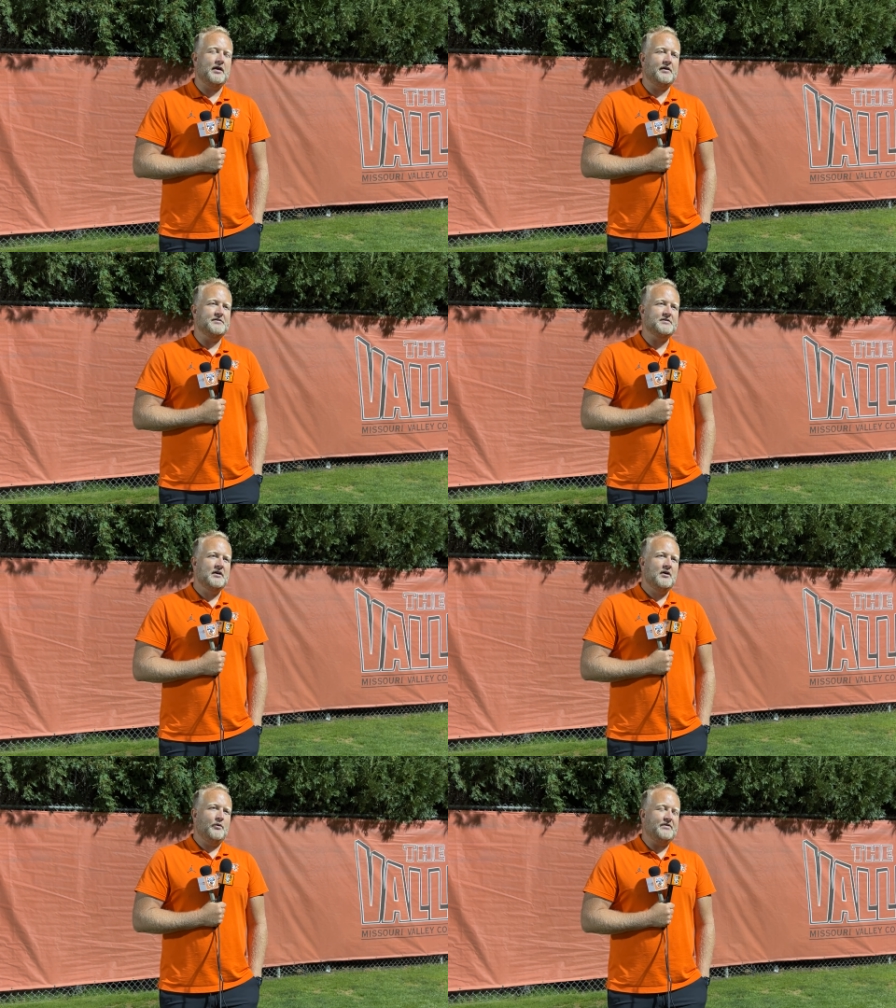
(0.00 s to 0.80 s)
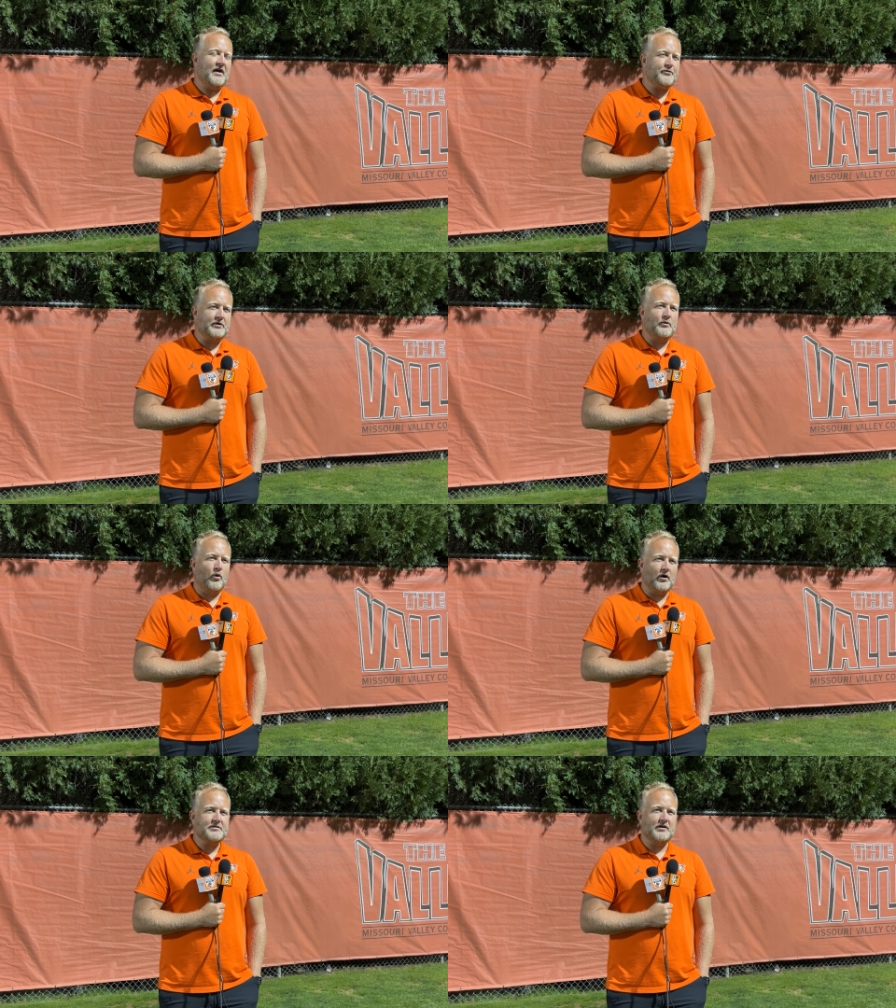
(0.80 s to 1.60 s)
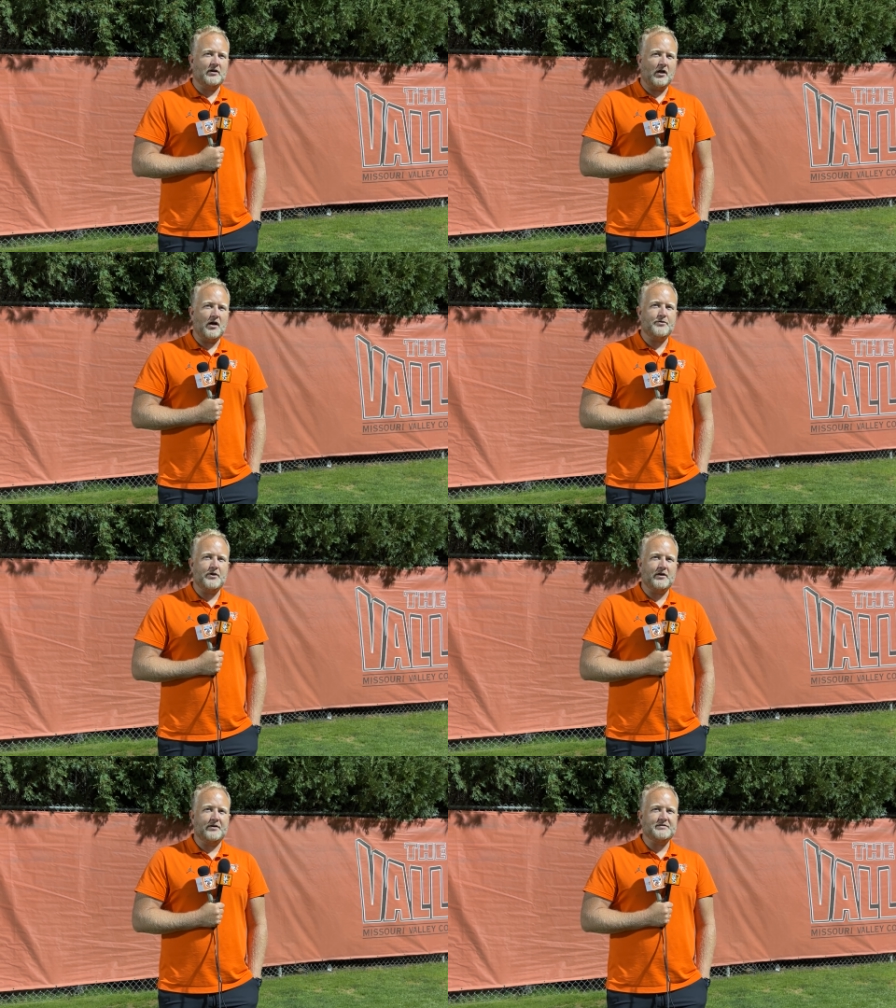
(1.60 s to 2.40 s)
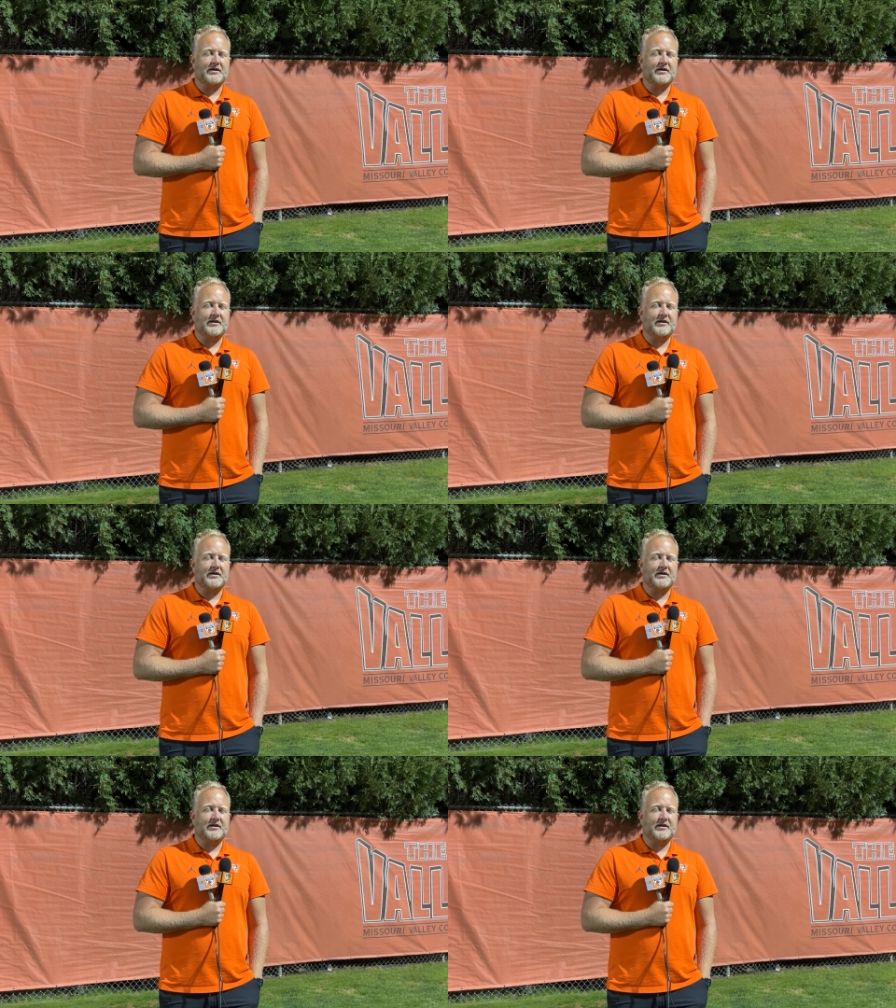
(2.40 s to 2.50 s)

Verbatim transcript: Is we definitely worked on a lot of things,